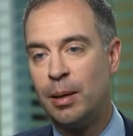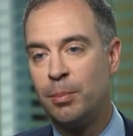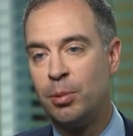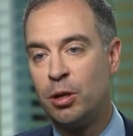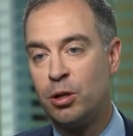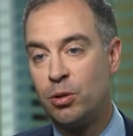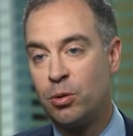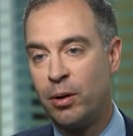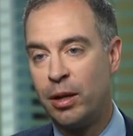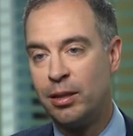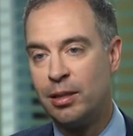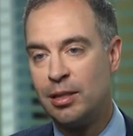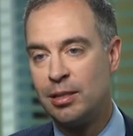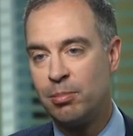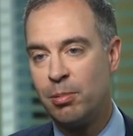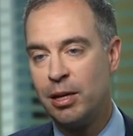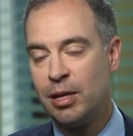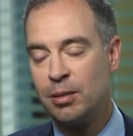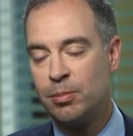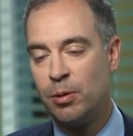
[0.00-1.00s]
temperature, and
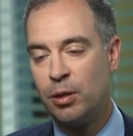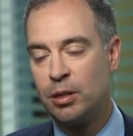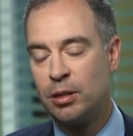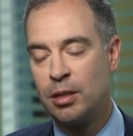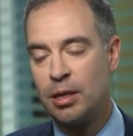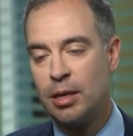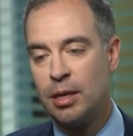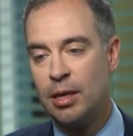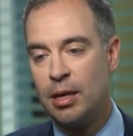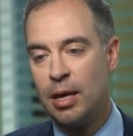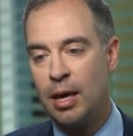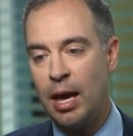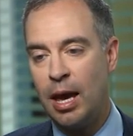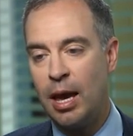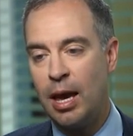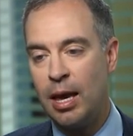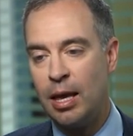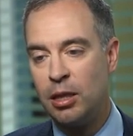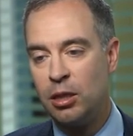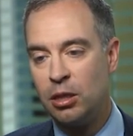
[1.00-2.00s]
displacement.
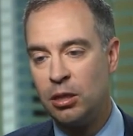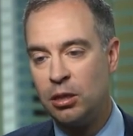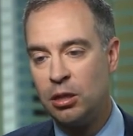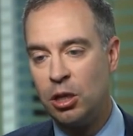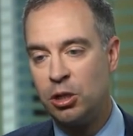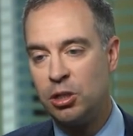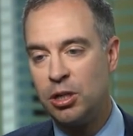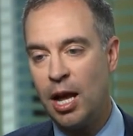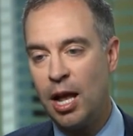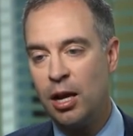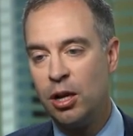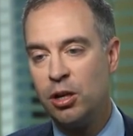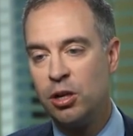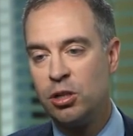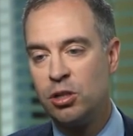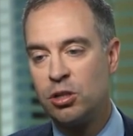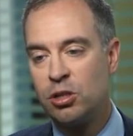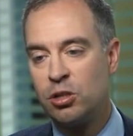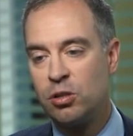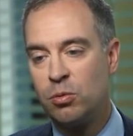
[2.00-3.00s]
And the
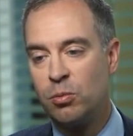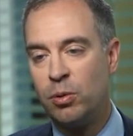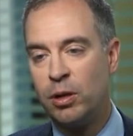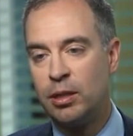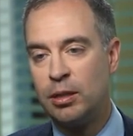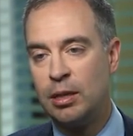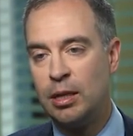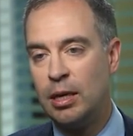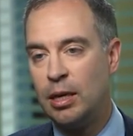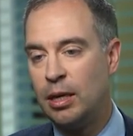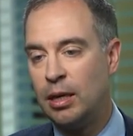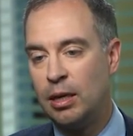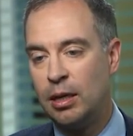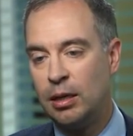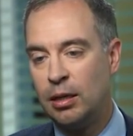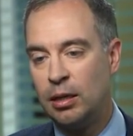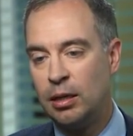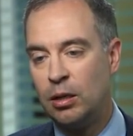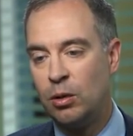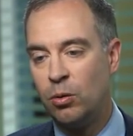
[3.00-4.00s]
challenge with the
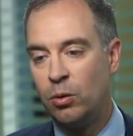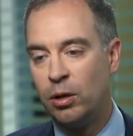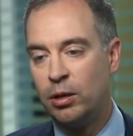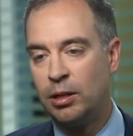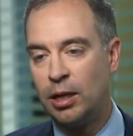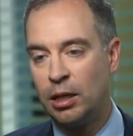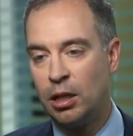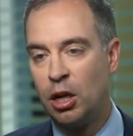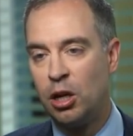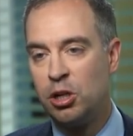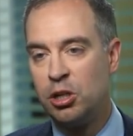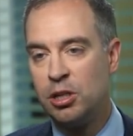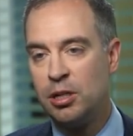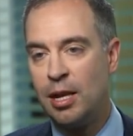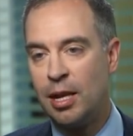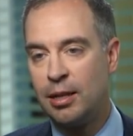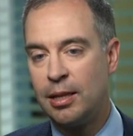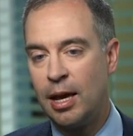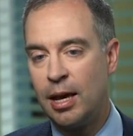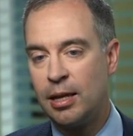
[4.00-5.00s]
a technology
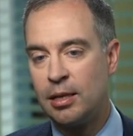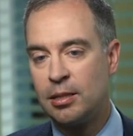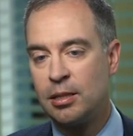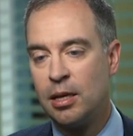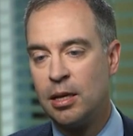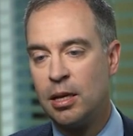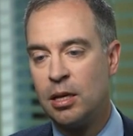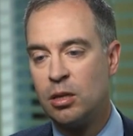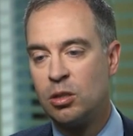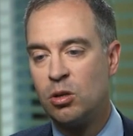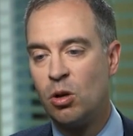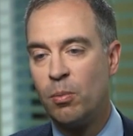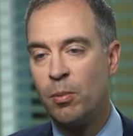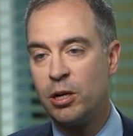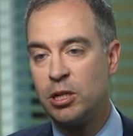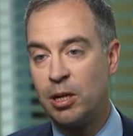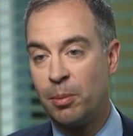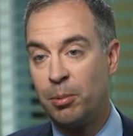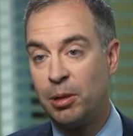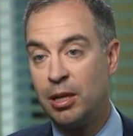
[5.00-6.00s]
that has so
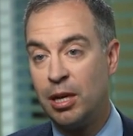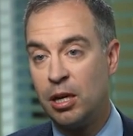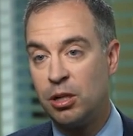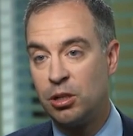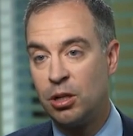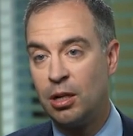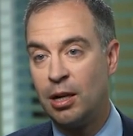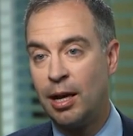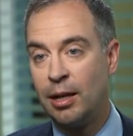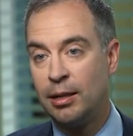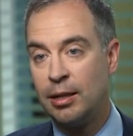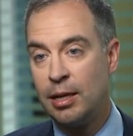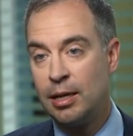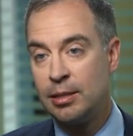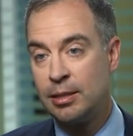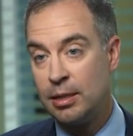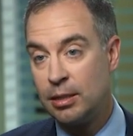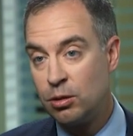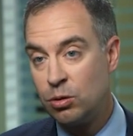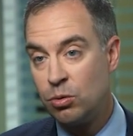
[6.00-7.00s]
much application like
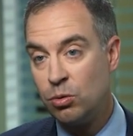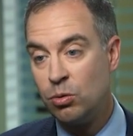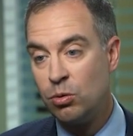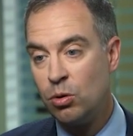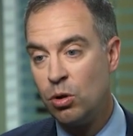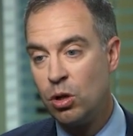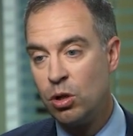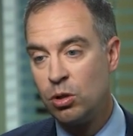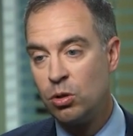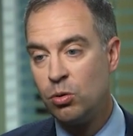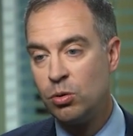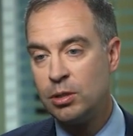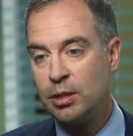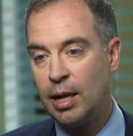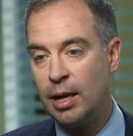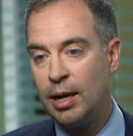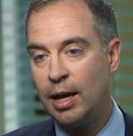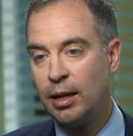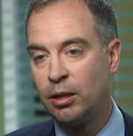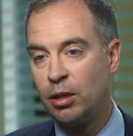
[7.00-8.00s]
this is to
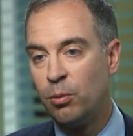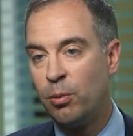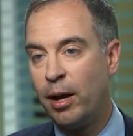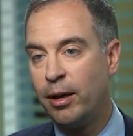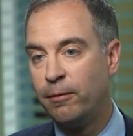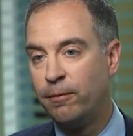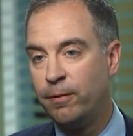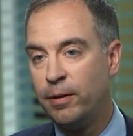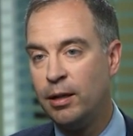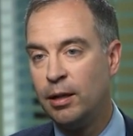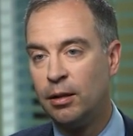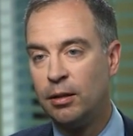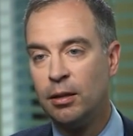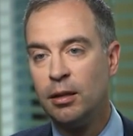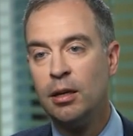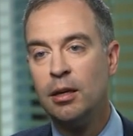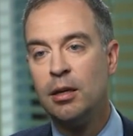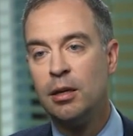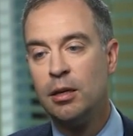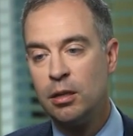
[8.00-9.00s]
select the right field.
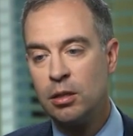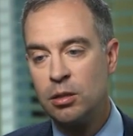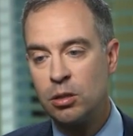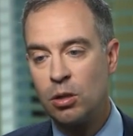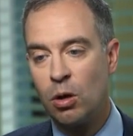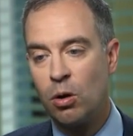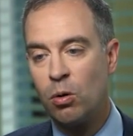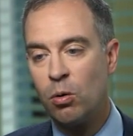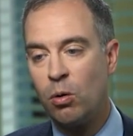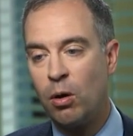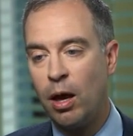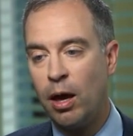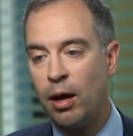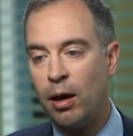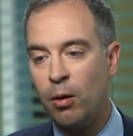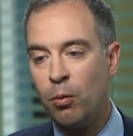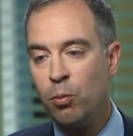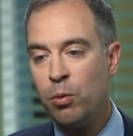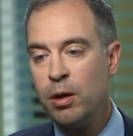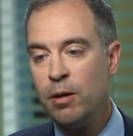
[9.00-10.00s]
Mm-hmm.
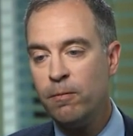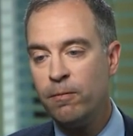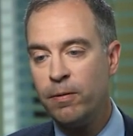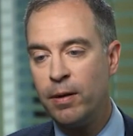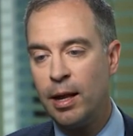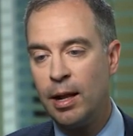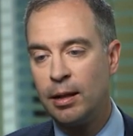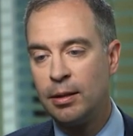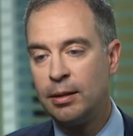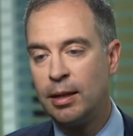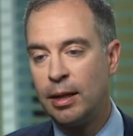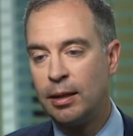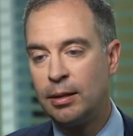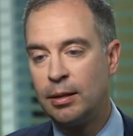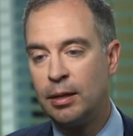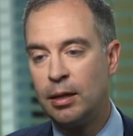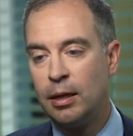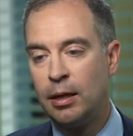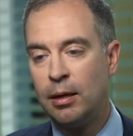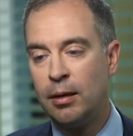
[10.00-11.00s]
So we felt
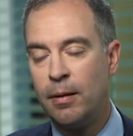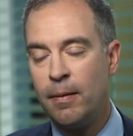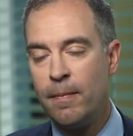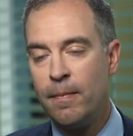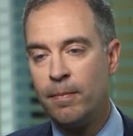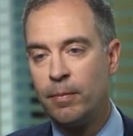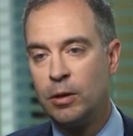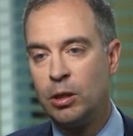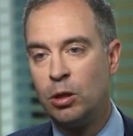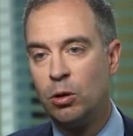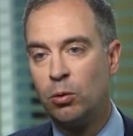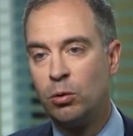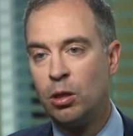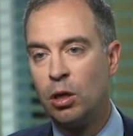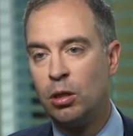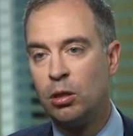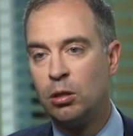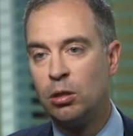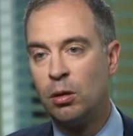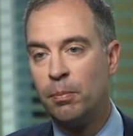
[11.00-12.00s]
that the
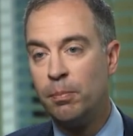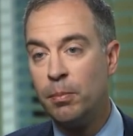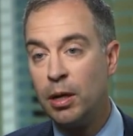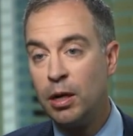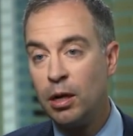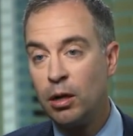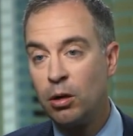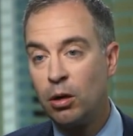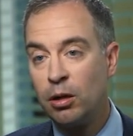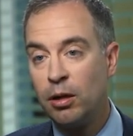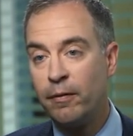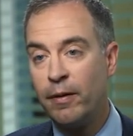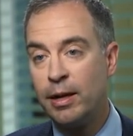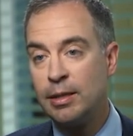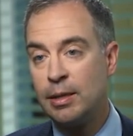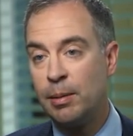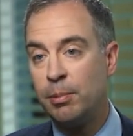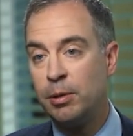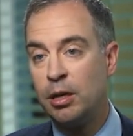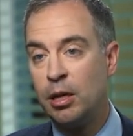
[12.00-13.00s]
medical
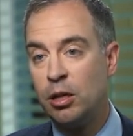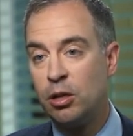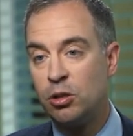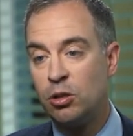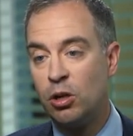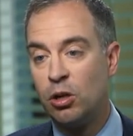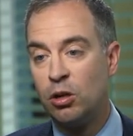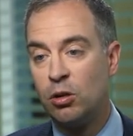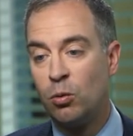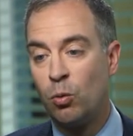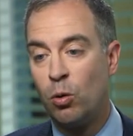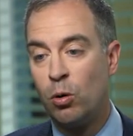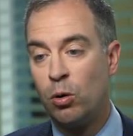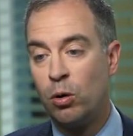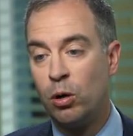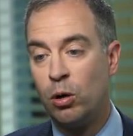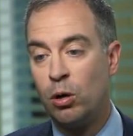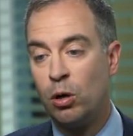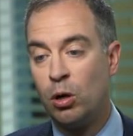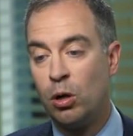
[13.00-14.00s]
device application
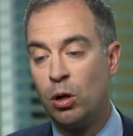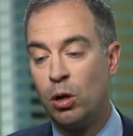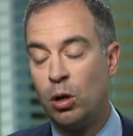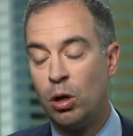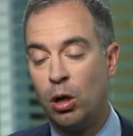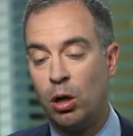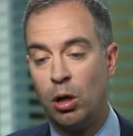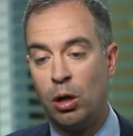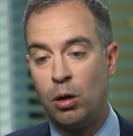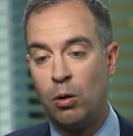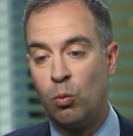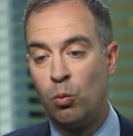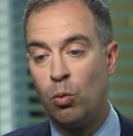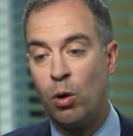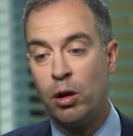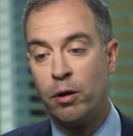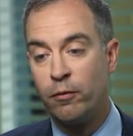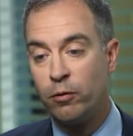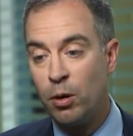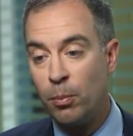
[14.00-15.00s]
were
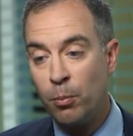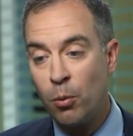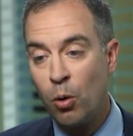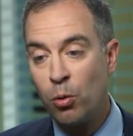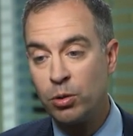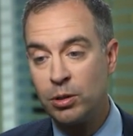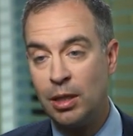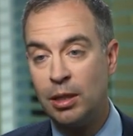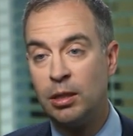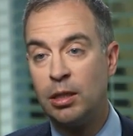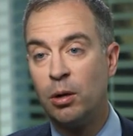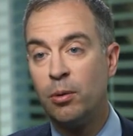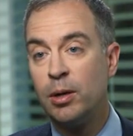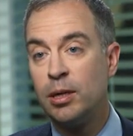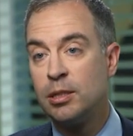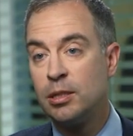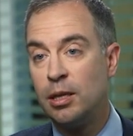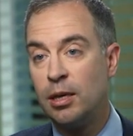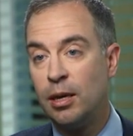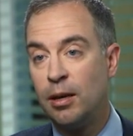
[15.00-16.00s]
one of the most
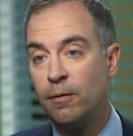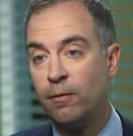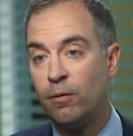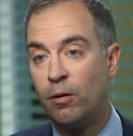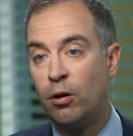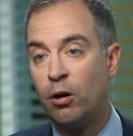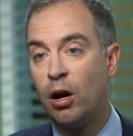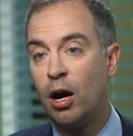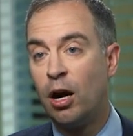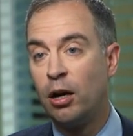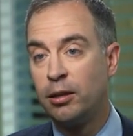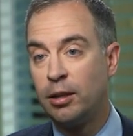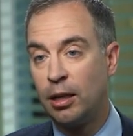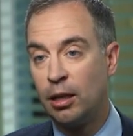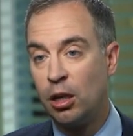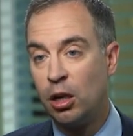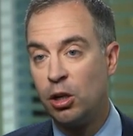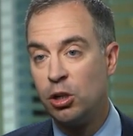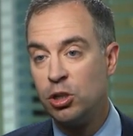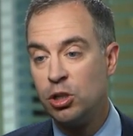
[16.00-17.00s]
interesting for our
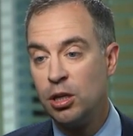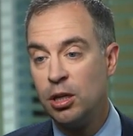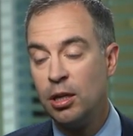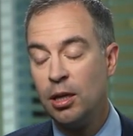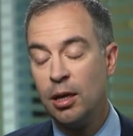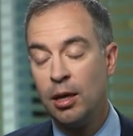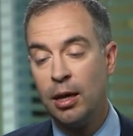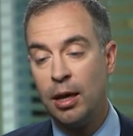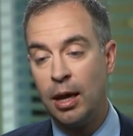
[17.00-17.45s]
technology,